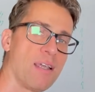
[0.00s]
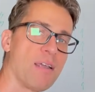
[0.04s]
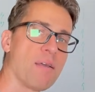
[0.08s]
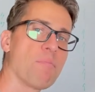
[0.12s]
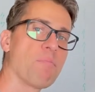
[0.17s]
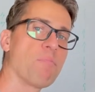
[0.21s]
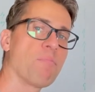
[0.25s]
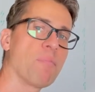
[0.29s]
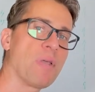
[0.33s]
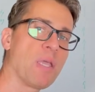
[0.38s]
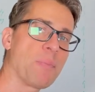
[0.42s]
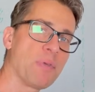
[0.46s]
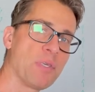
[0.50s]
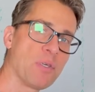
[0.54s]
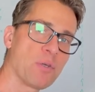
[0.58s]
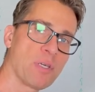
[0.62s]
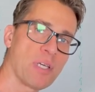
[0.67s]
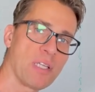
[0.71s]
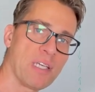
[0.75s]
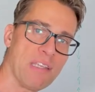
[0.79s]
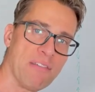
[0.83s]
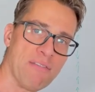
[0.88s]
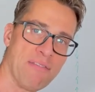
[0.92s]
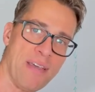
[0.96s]
Maybe you
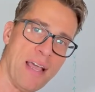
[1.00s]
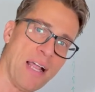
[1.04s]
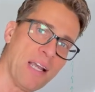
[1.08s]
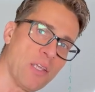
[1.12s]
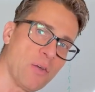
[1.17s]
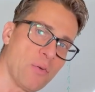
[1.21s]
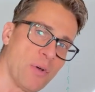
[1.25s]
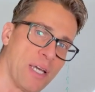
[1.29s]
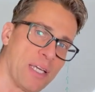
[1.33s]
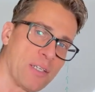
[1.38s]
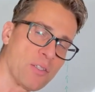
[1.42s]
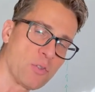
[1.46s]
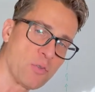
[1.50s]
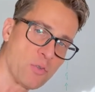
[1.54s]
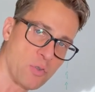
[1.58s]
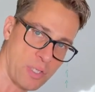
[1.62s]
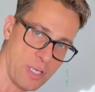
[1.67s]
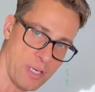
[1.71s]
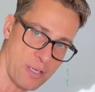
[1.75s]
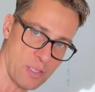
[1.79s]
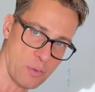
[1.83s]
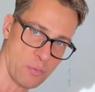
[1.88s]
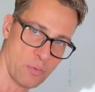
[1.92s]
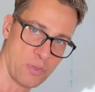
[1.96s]
can evaluate
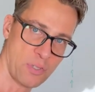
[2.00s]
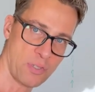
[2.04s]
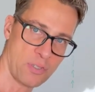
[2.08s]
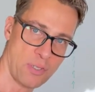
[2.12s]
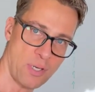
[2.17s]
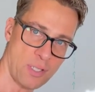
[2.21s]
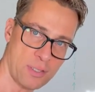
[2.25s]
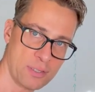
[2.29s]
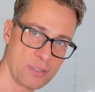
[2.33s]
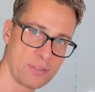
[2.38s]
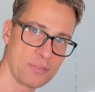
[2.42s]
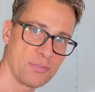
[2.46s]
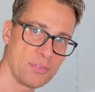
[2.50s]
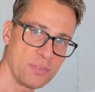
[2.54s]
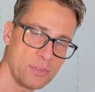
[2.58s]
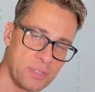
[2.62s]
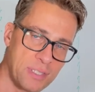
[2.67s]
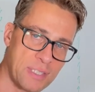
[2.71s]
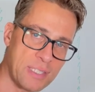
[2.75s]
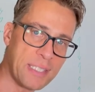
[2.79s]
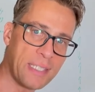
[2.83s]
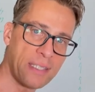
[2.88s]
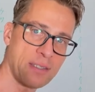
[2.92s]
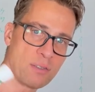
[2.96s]
together with your doctor if you
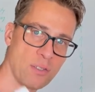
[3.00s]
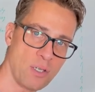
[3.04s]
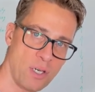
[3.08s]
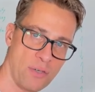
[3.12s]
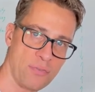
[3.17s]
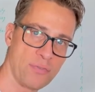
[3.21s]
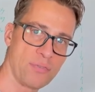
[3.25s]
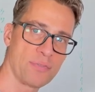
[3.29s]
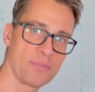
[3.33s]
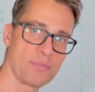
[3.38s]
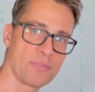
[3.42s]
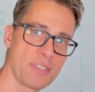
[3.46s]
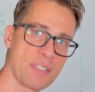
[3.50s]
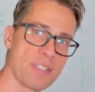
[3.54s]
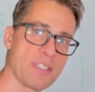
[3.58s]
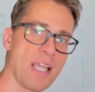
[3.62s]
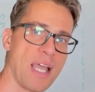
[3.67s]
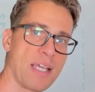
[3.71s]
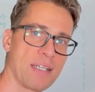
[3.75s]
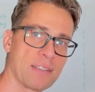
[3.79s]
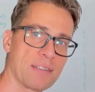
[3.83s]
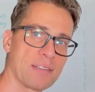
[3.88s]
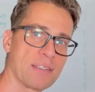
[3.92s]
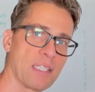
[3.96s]
can get off the
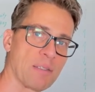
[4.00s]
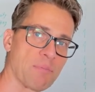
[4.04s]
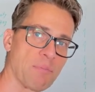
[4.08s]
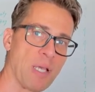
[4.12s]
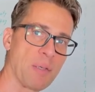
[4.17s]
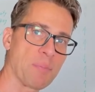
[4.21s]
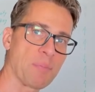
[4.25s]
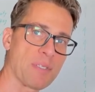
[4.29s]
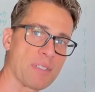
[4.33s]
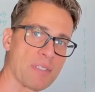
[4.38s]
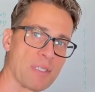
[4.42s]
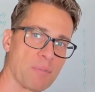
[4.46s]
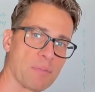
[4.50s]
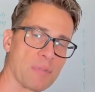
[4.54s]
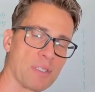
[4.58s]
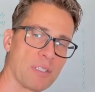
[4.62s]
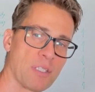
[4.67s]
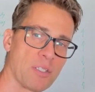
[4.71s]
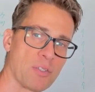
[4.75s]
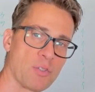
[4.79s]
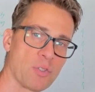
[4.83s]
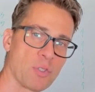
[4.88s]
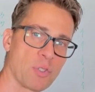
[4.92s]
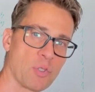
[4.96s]
statin. That might be something
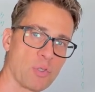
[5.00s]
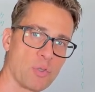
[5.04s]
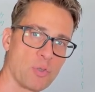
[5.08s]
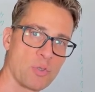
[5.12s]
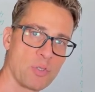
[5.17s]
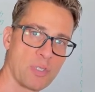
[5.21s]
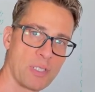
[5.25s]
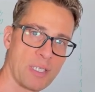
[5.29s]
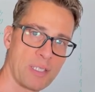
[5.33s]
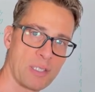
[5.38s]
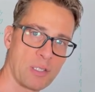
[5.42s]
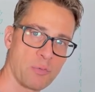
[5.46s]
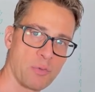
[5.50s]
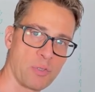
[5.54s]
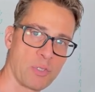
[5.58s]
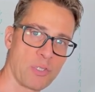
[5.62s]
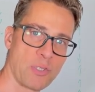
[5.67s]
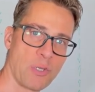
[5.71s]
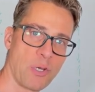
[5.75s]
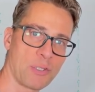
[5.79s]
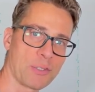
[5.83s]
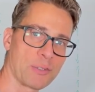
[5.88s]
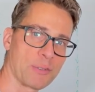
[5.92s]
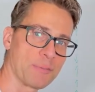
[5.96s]
that you can do together with
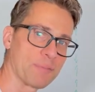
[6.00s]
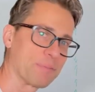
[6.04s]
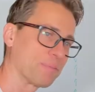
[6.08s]
your doctor.